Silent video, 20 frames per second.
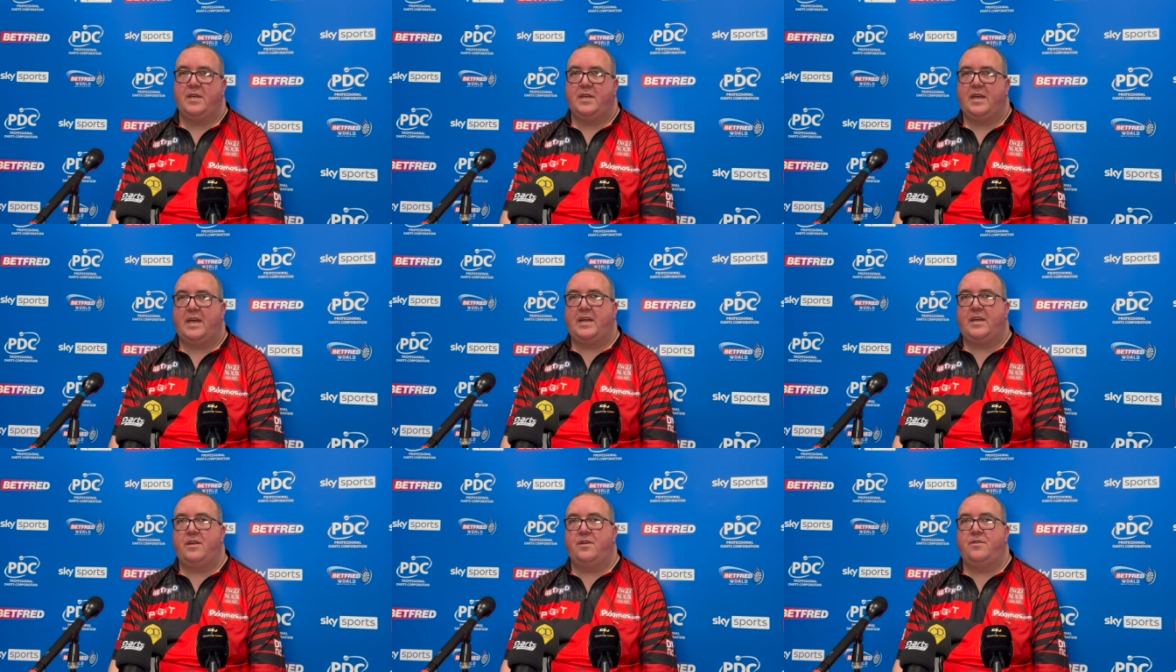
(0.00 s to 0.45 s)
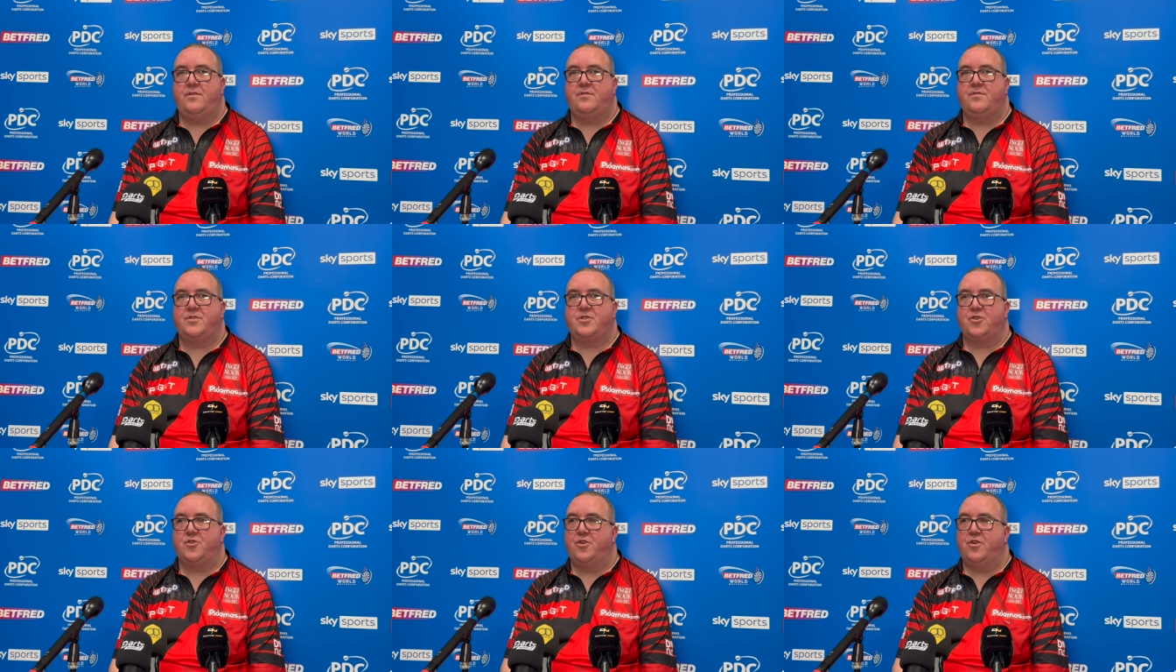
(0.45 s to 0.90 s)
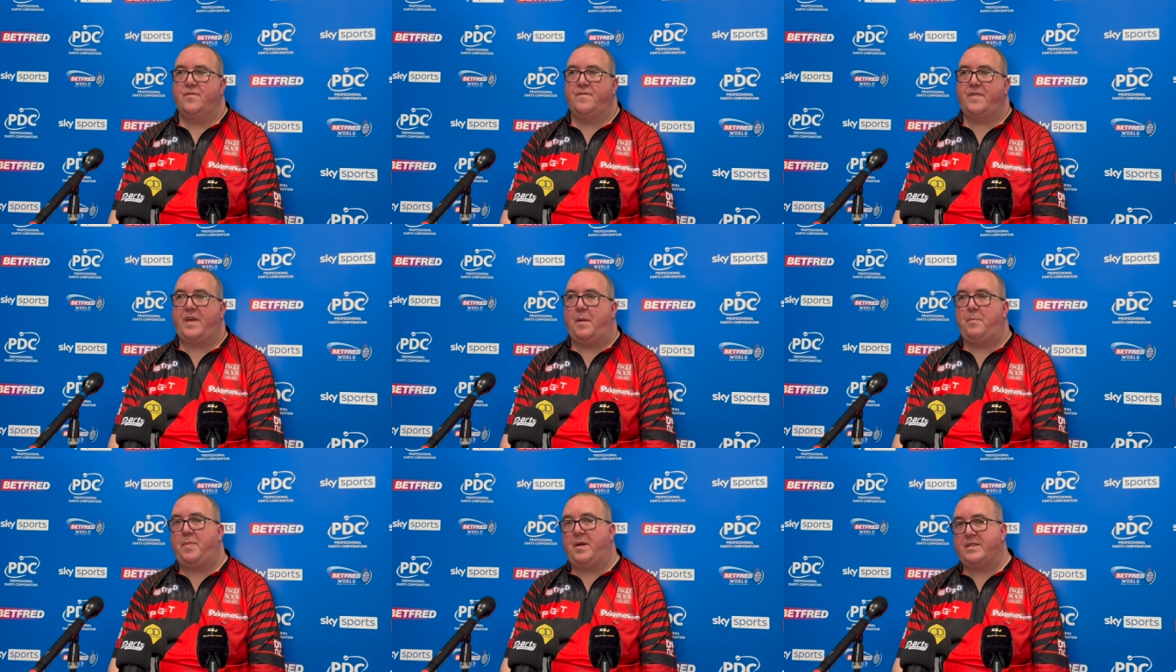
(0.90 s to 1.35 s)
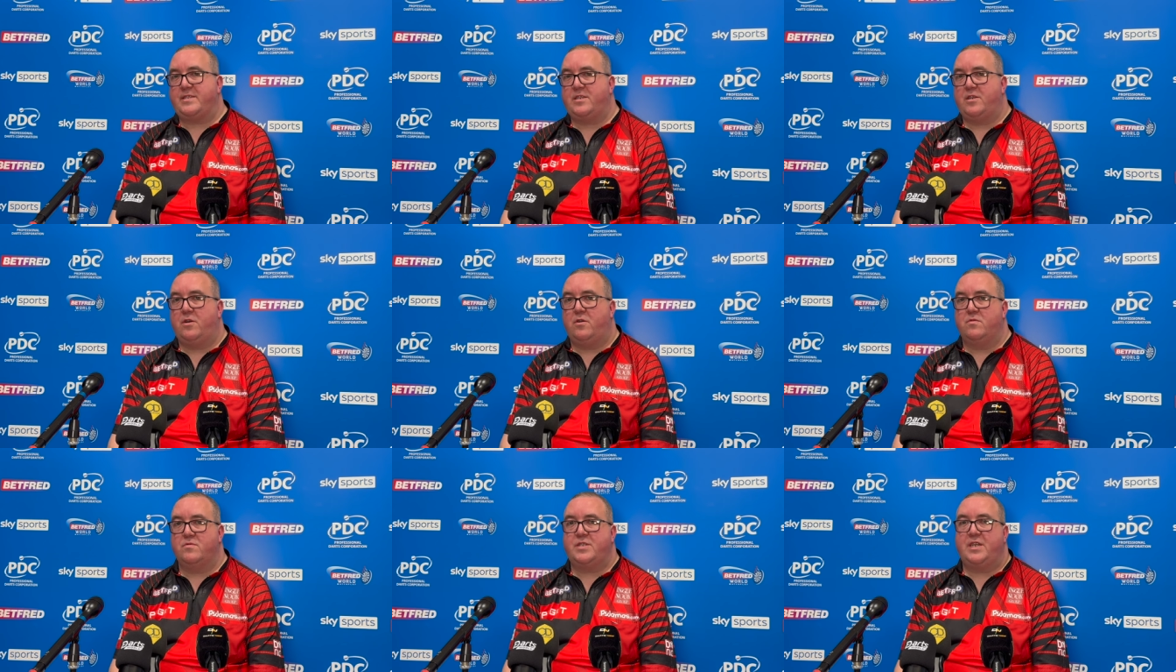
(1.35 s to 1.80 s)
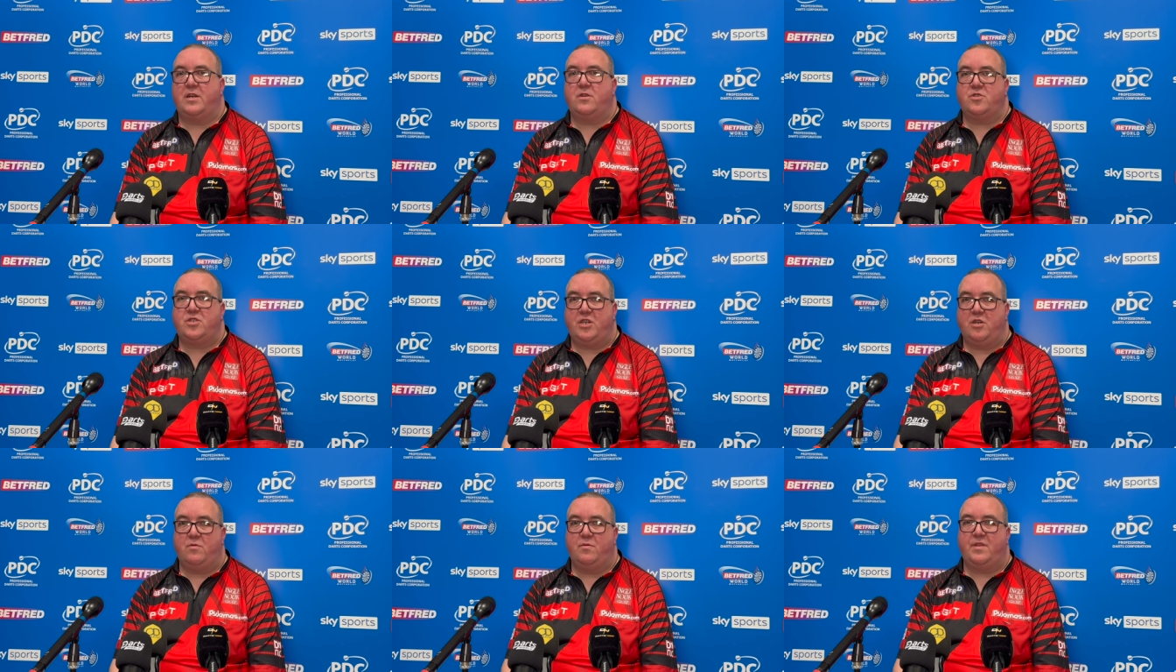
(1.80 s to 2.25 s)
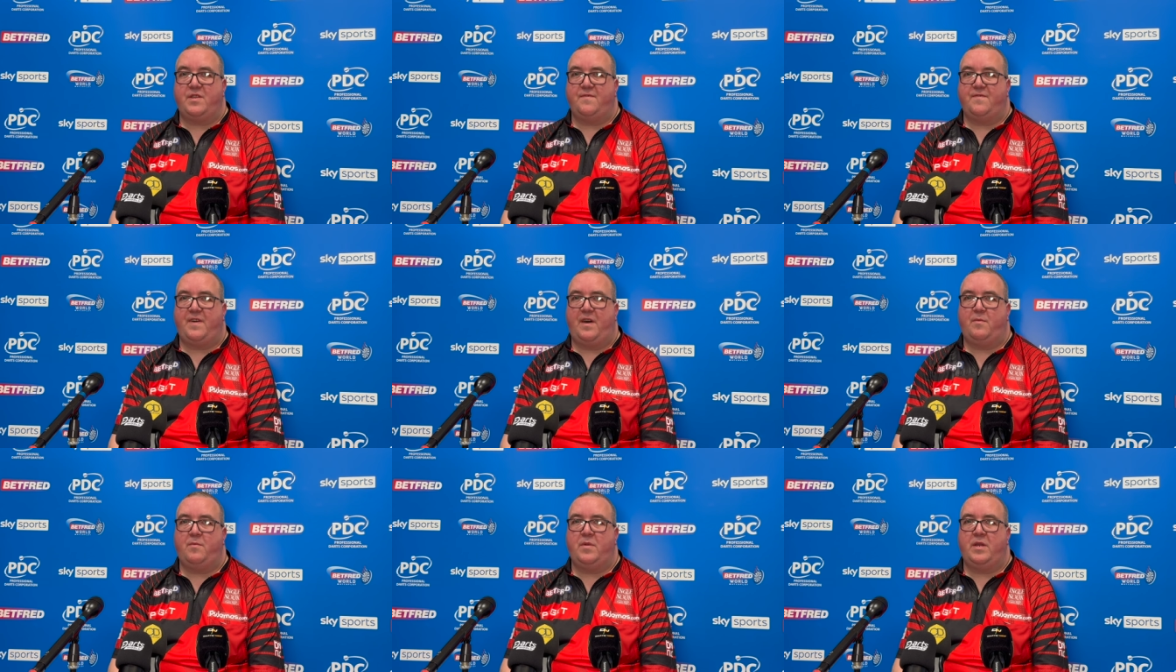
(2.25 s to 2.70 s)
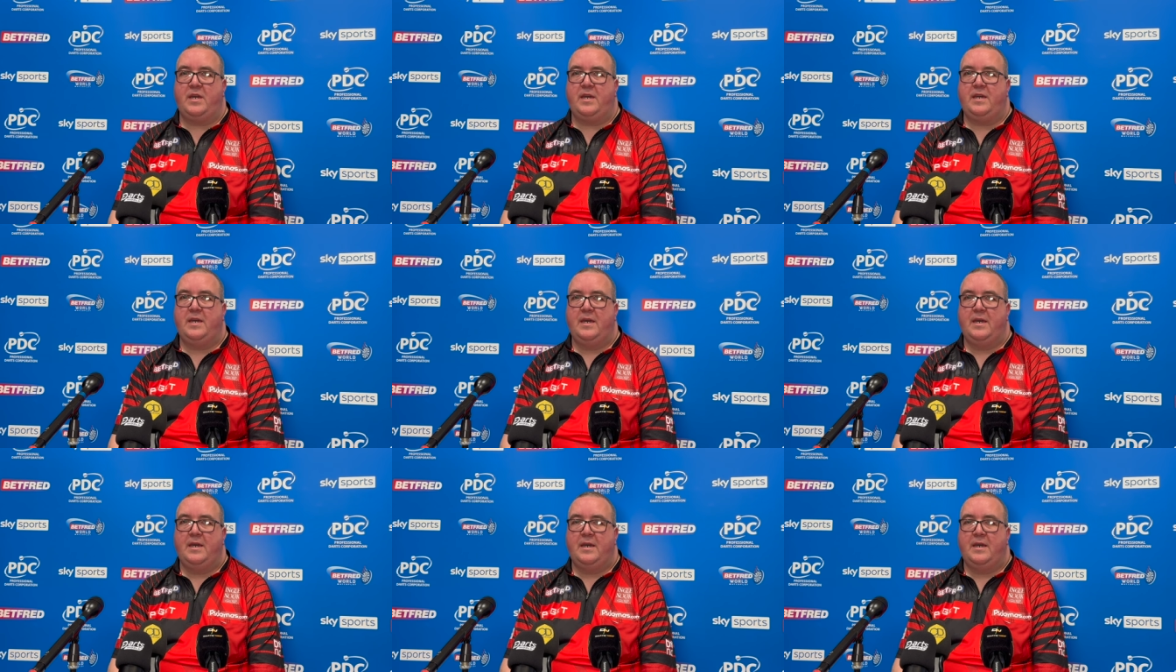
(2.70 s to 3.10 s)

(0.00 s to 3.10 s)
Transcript: I can sort of get back to the hotel, chill with the family,